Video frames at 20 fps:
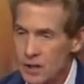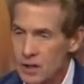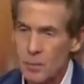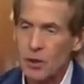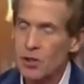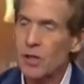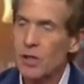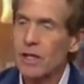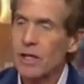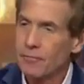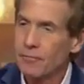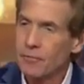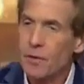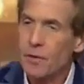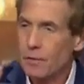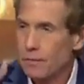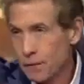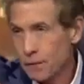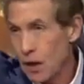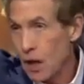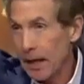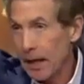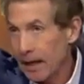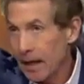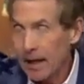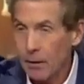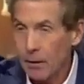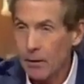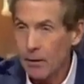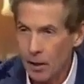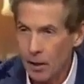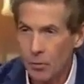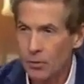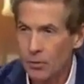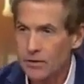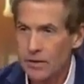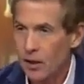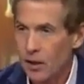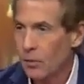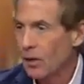especially after the flying
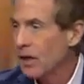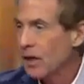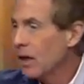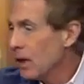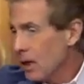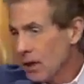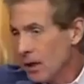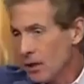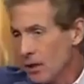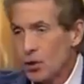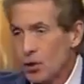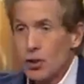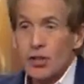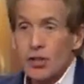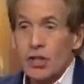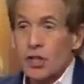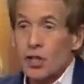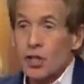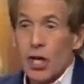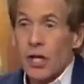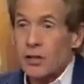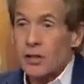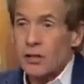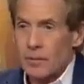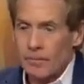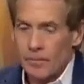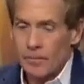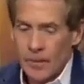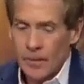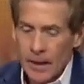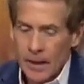helmet to helmet. You just eject him.